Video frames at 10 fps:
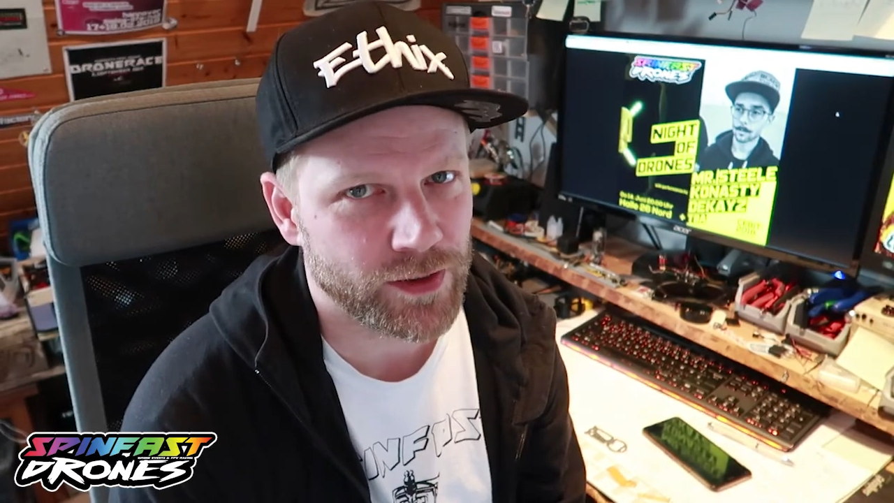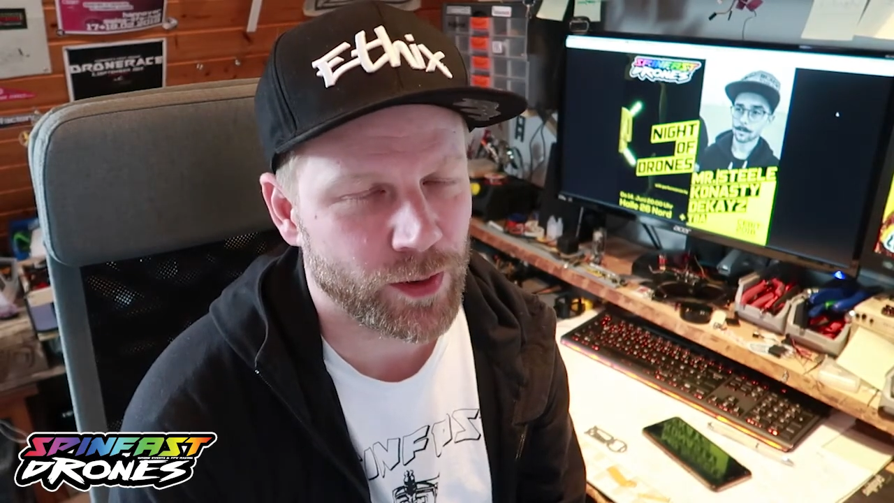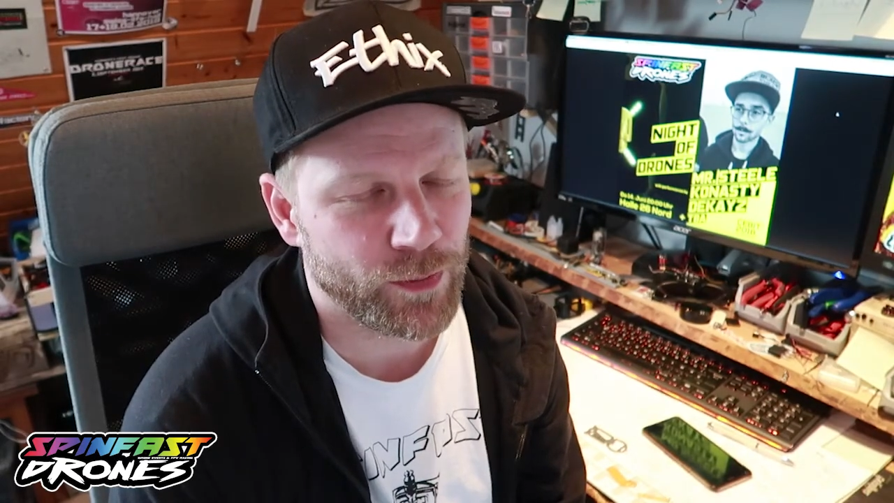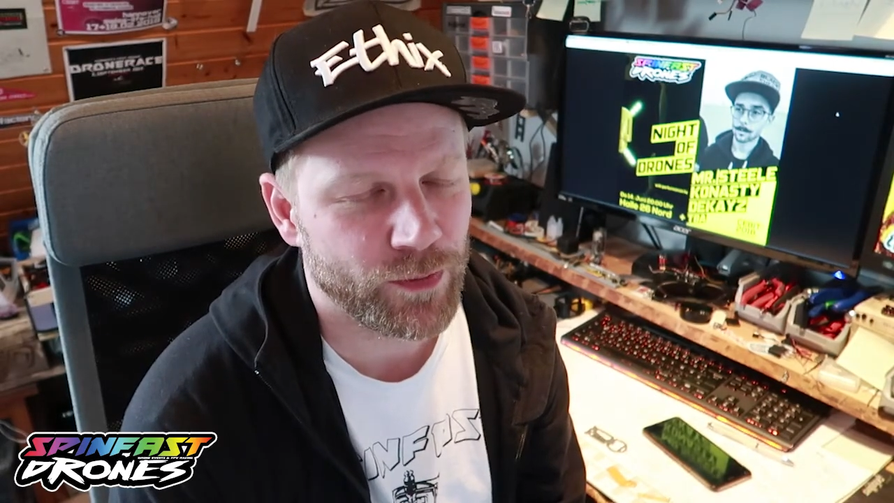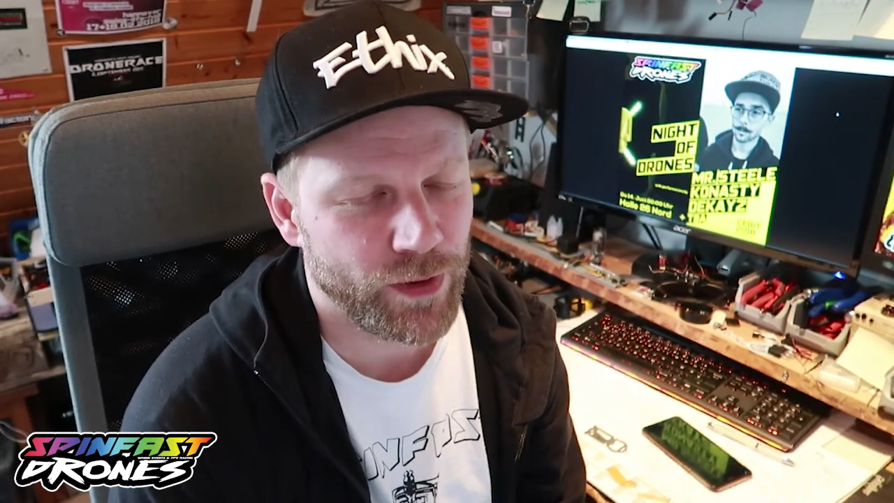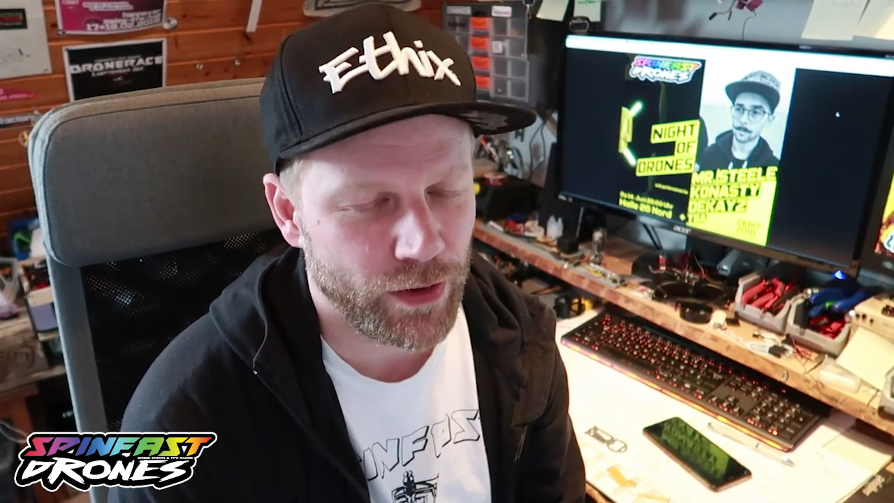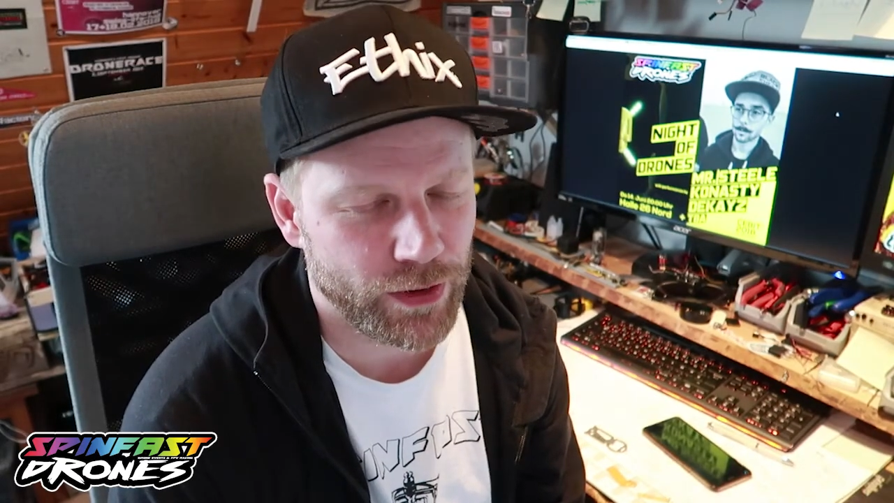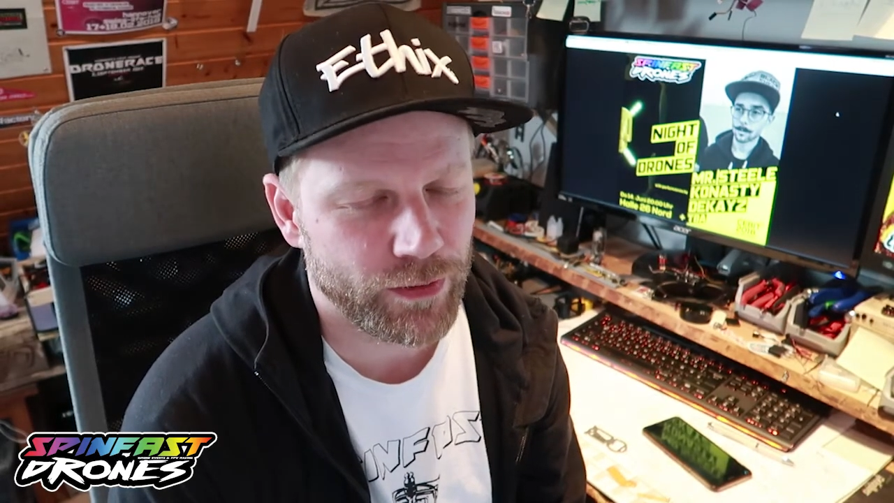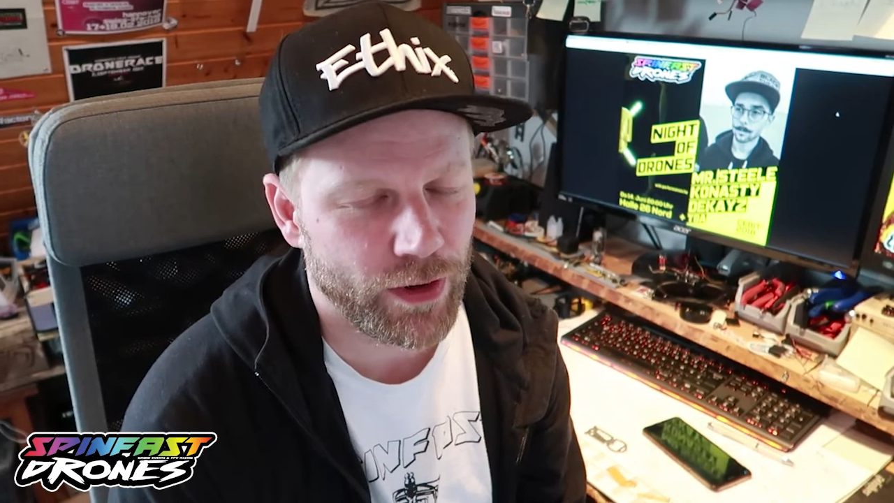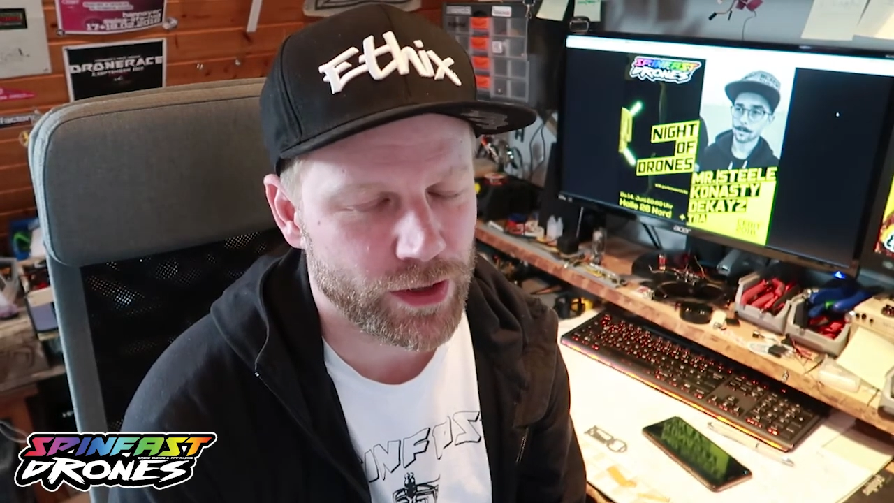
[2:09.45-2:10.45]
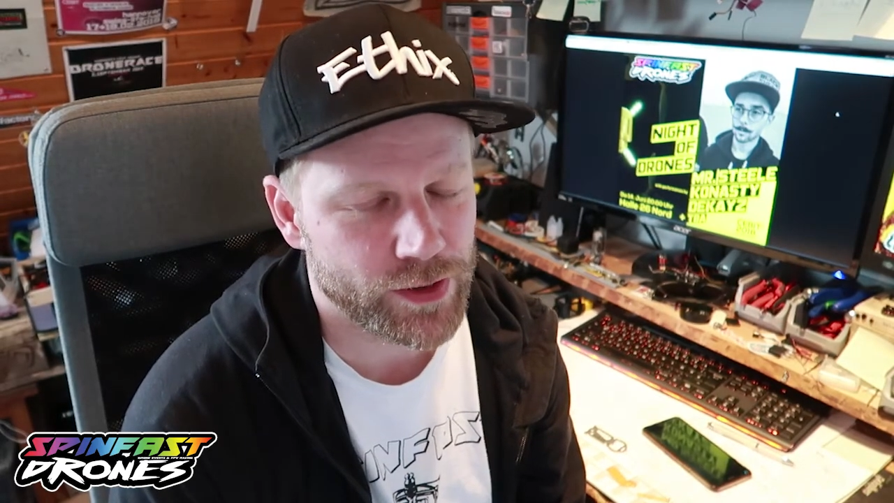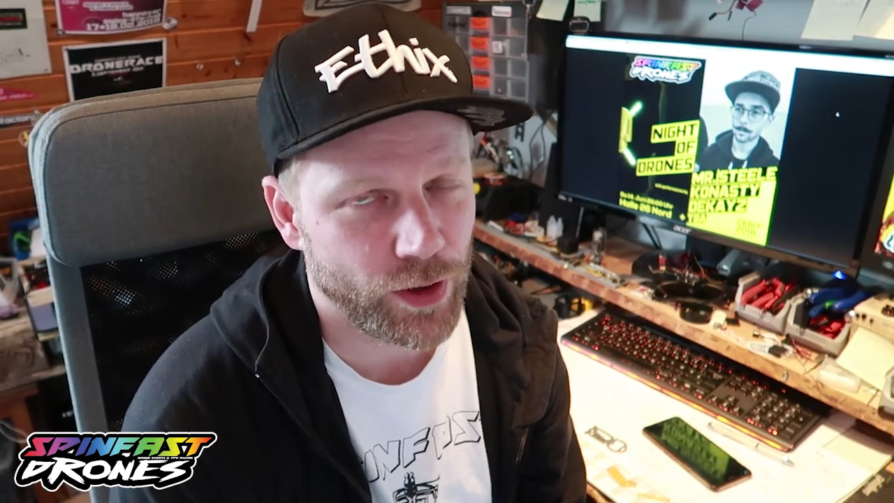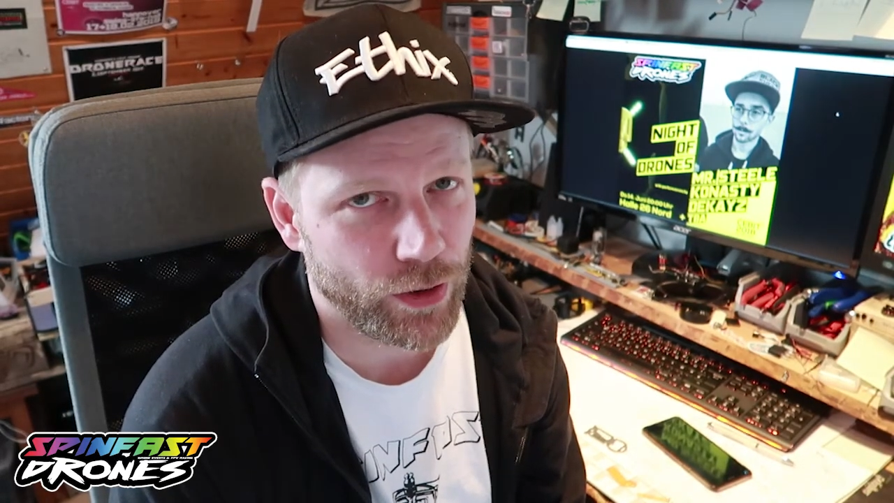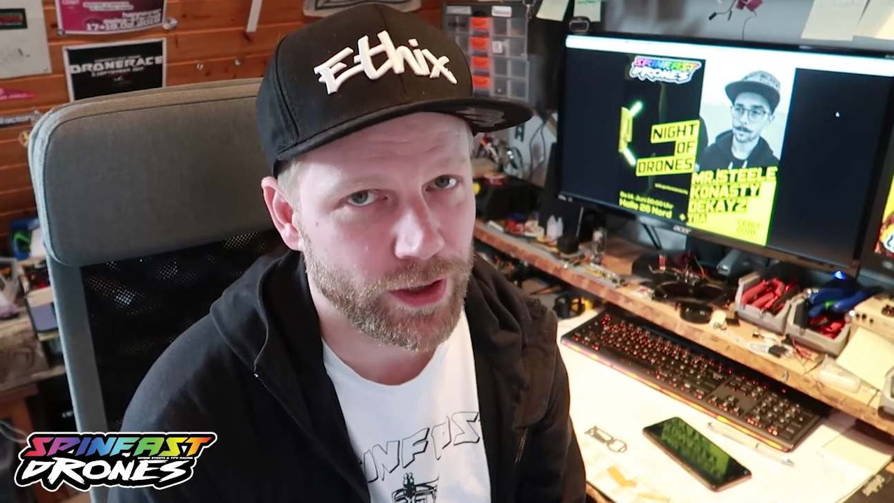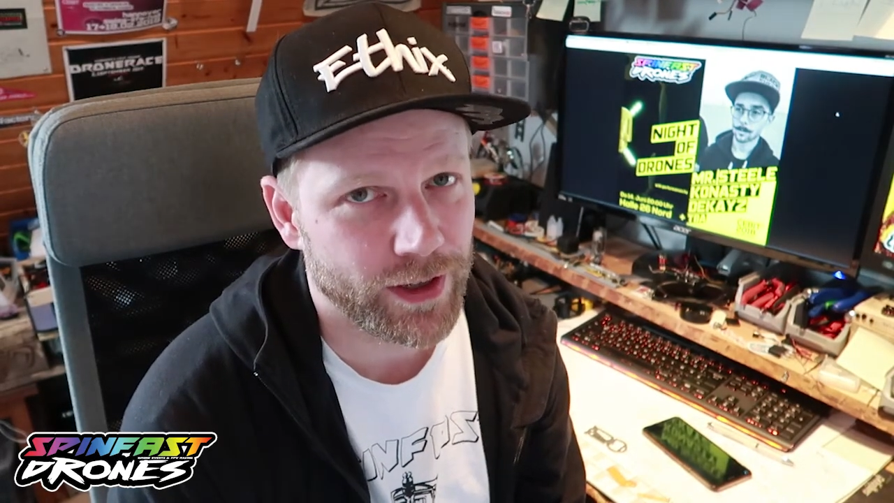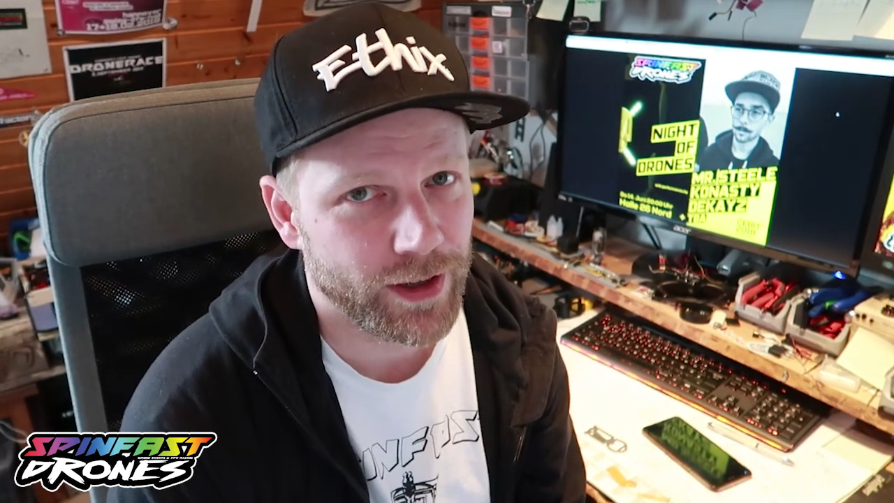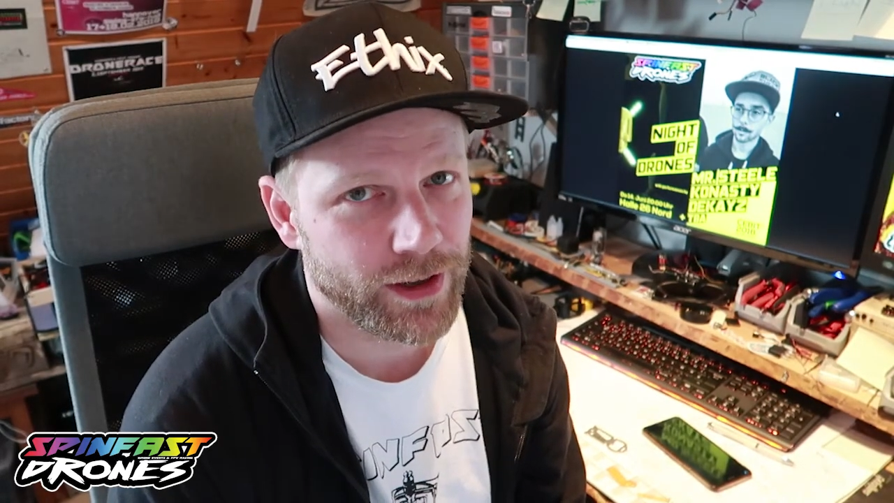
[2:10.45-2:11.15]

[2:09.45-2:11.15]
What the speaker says: so I'm very sorry